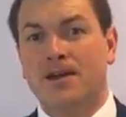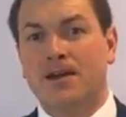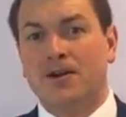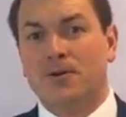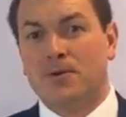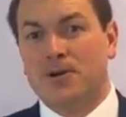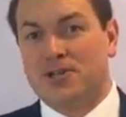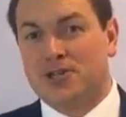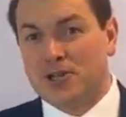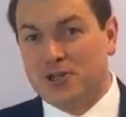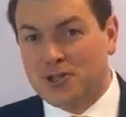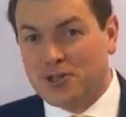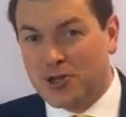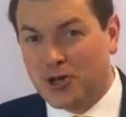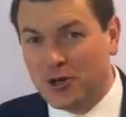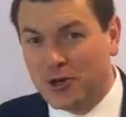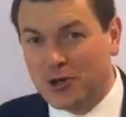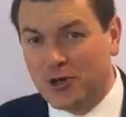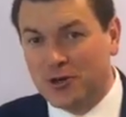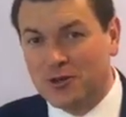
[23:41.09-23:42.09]
Richard,
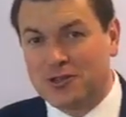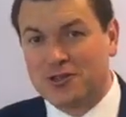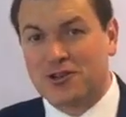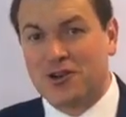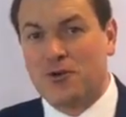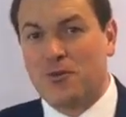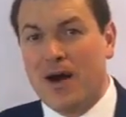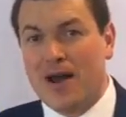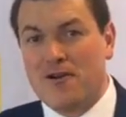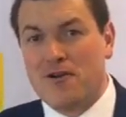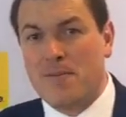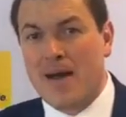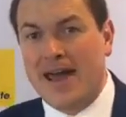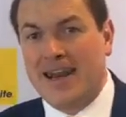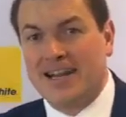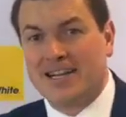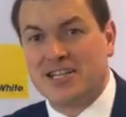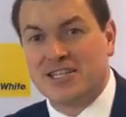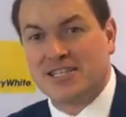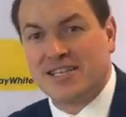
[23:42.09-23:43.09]
2 calls through, 1
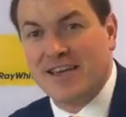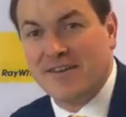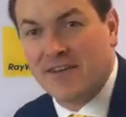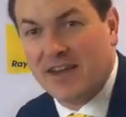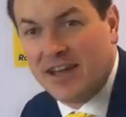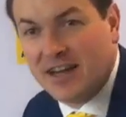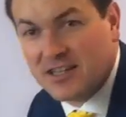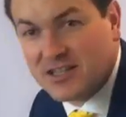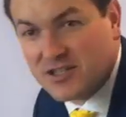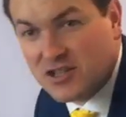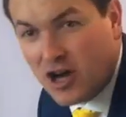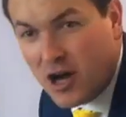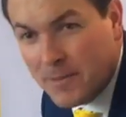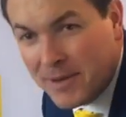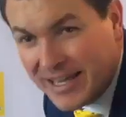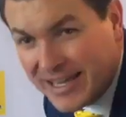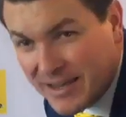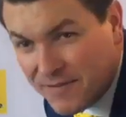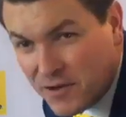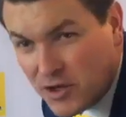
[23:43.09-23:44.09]
remaining, just giving it its time
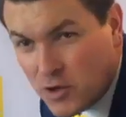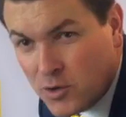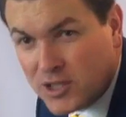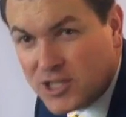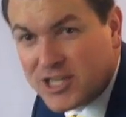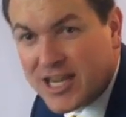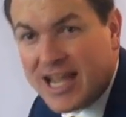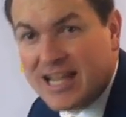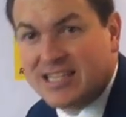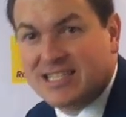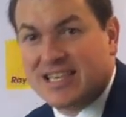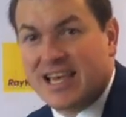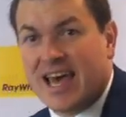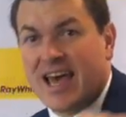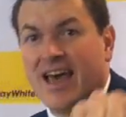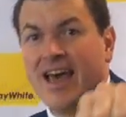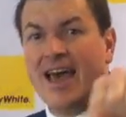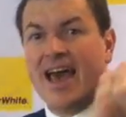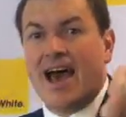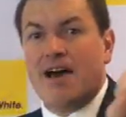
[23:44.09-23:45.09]
and giving you a chance
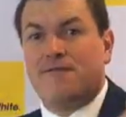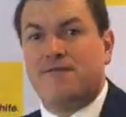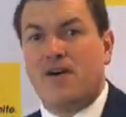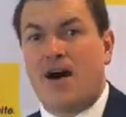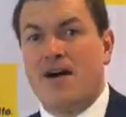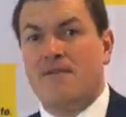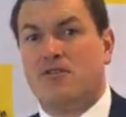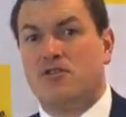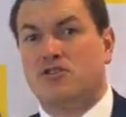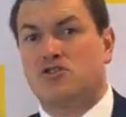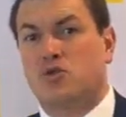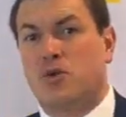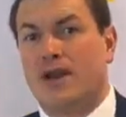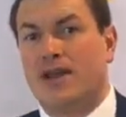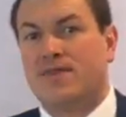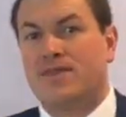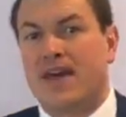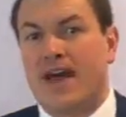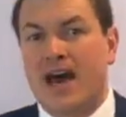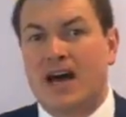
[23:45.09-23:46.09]
there at
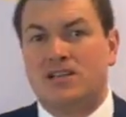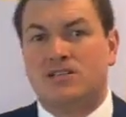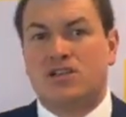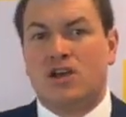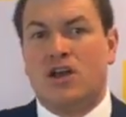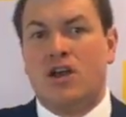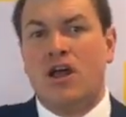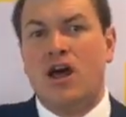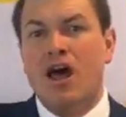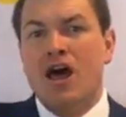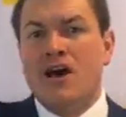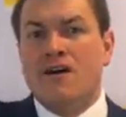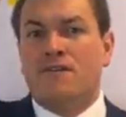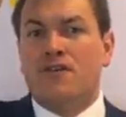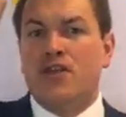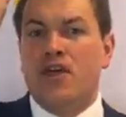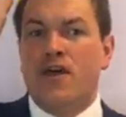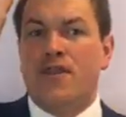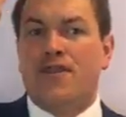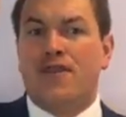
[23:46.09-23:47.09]
520,000 for
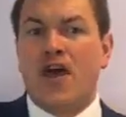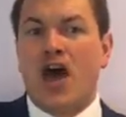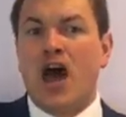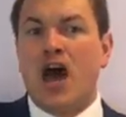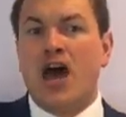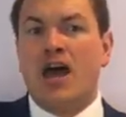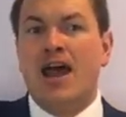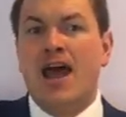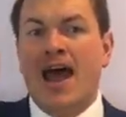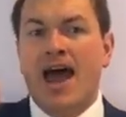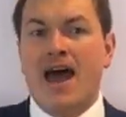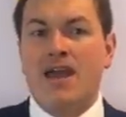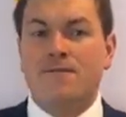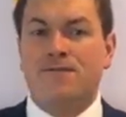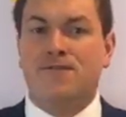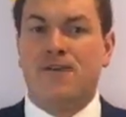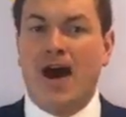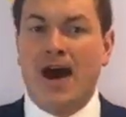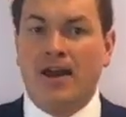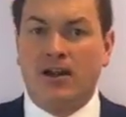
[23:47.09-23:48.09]
the third and
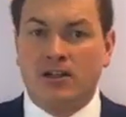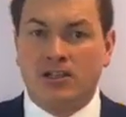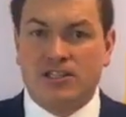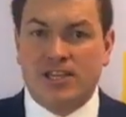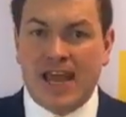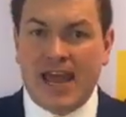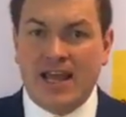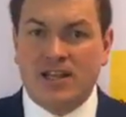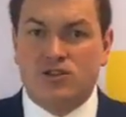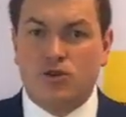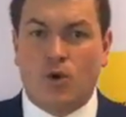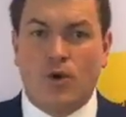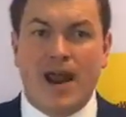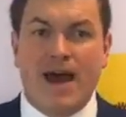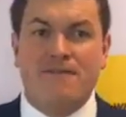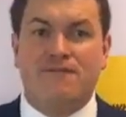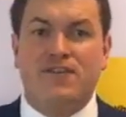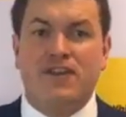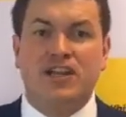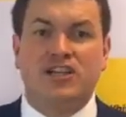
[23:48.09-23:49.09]
final chance.
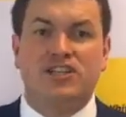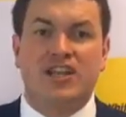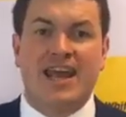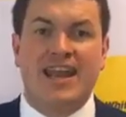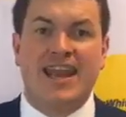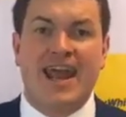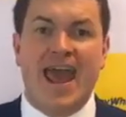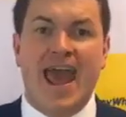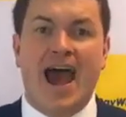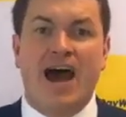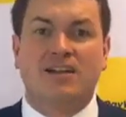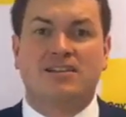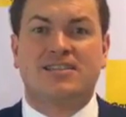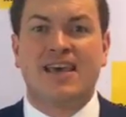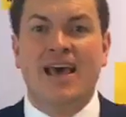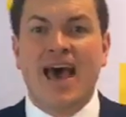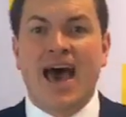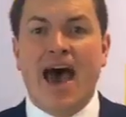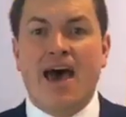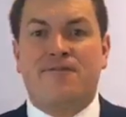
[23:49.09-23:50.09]
Auto finish and out
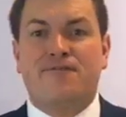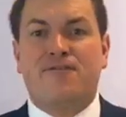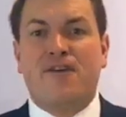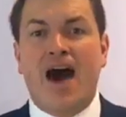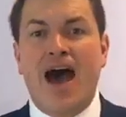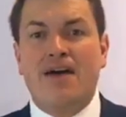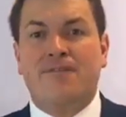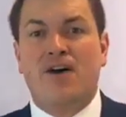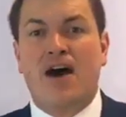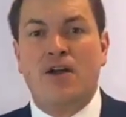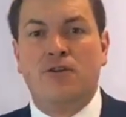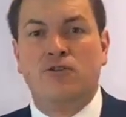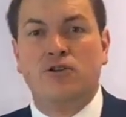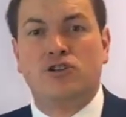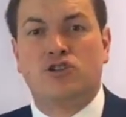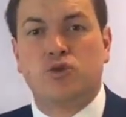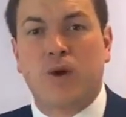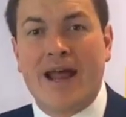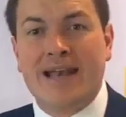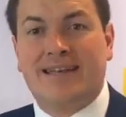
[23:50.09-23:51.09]
at
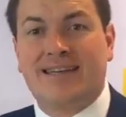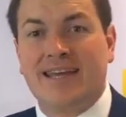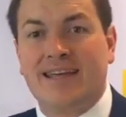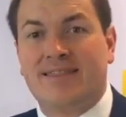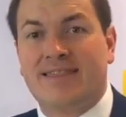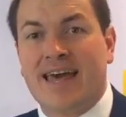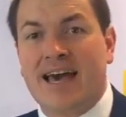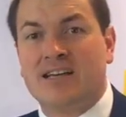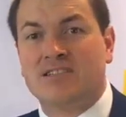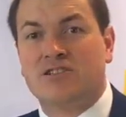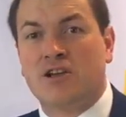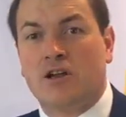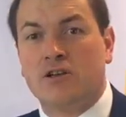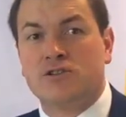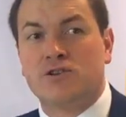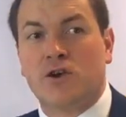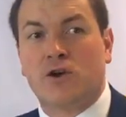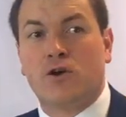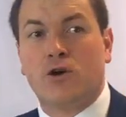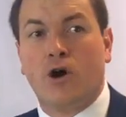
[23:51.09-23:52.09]

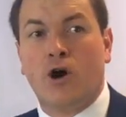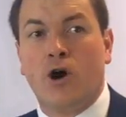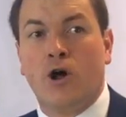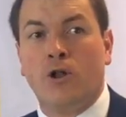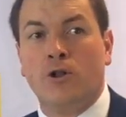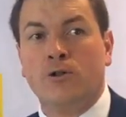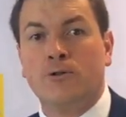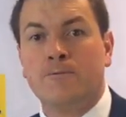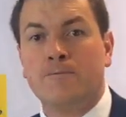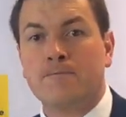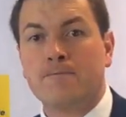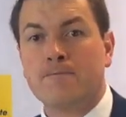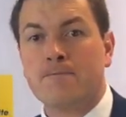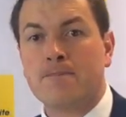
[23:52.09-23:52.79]
$520,000 a call.